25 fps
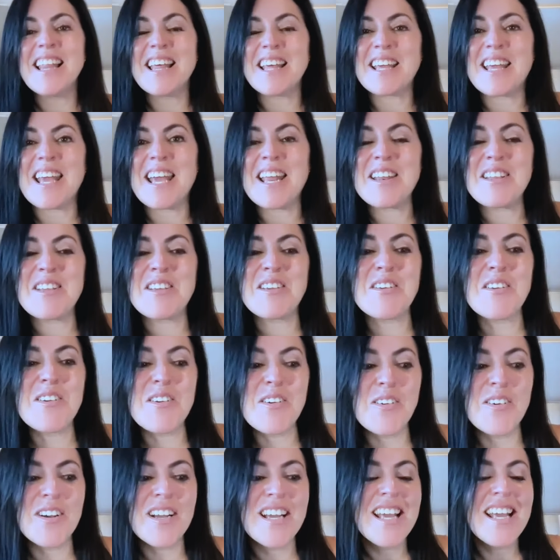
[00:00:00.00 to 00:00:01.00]
Like,
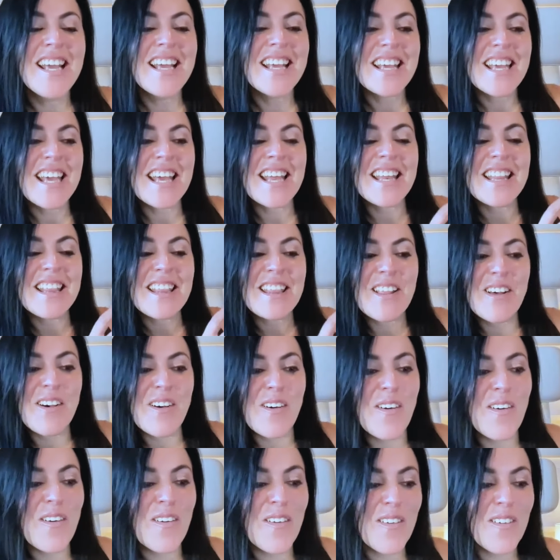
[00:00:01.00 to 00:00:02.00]
can
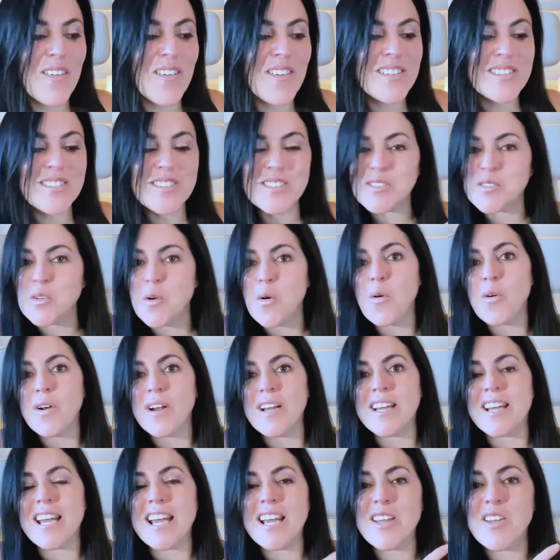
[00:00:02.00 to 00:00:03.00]
the whole
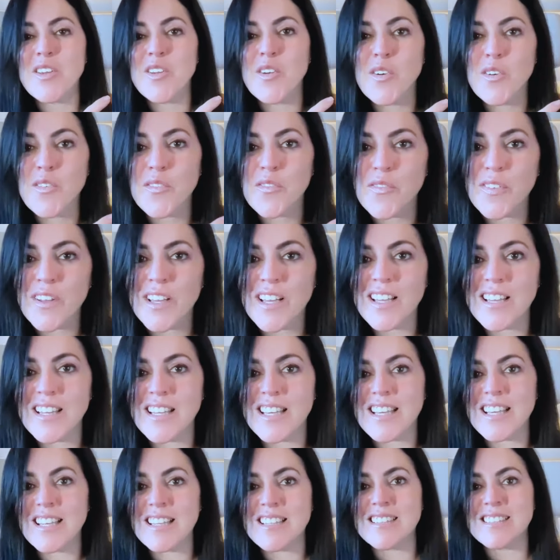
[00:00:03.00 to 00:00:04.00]
story, can your
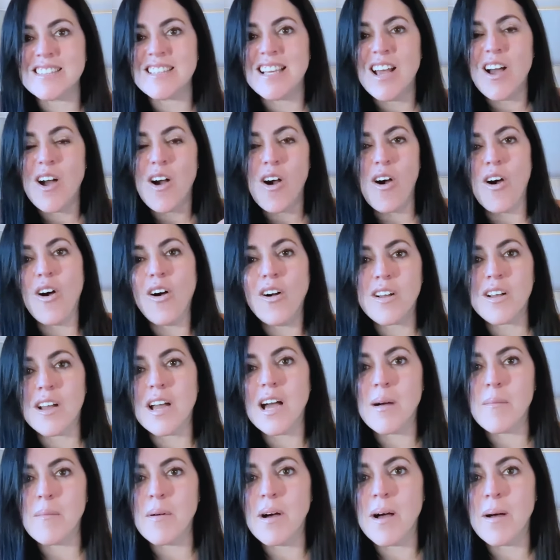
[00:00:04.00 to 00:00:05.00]
feelings all
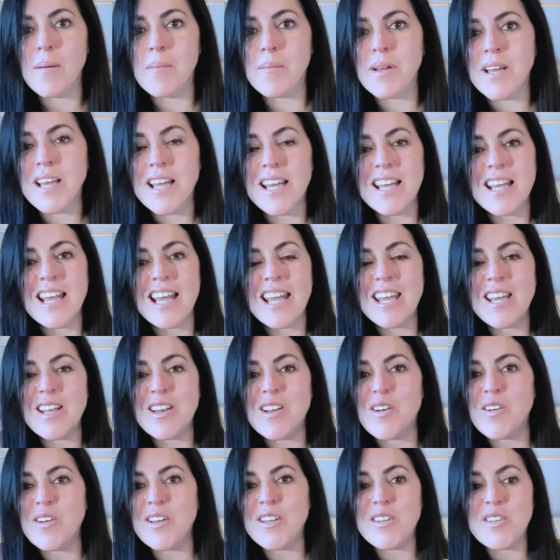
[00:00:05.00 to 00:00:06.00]
come up,
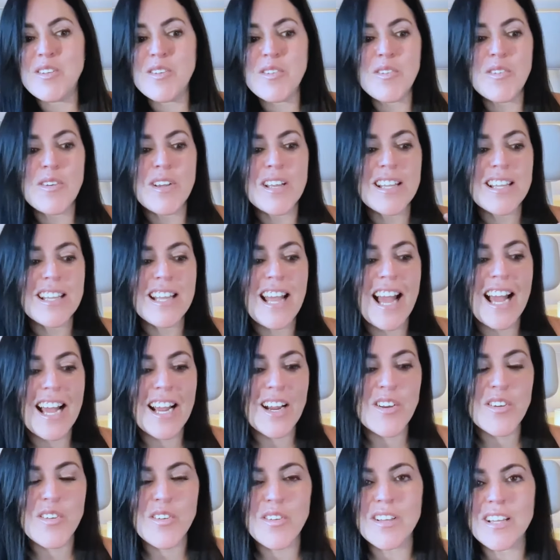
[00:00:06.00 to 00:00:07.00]
you know, and you can
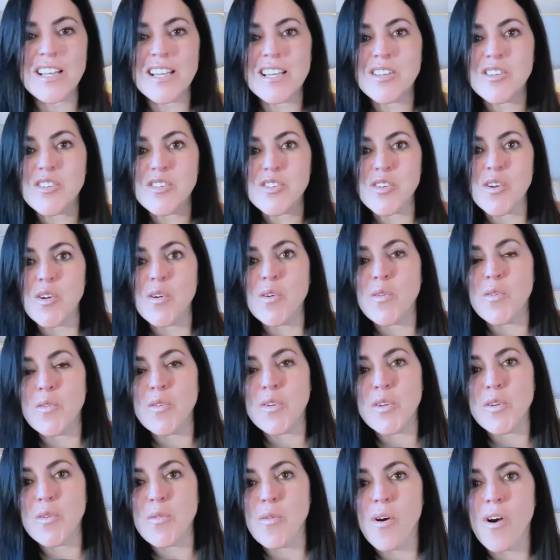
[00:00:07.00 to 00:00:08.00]
actually show who
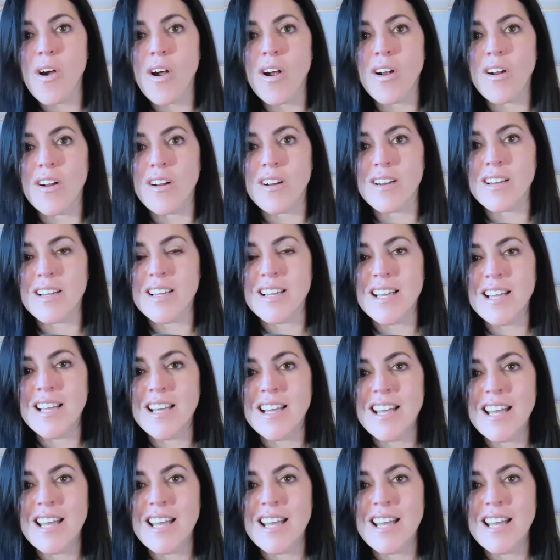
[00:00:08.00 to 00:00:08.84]
you are